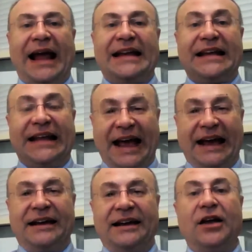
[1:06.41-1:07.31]
And
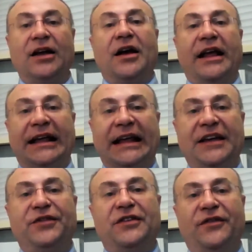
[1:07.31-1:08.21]
again,
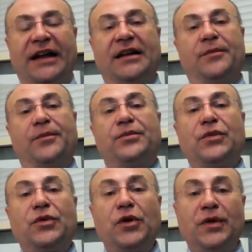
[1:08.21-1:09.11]
even when
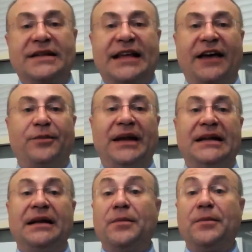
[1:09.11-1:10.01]
tumors have
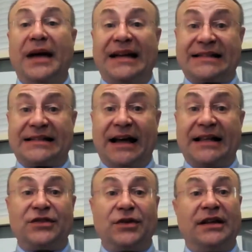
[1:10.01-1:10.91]
been
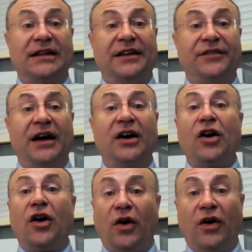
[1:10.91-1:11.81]
metastasized to the liver
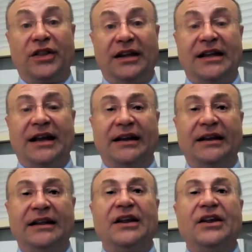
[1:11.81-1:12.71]
or the lung,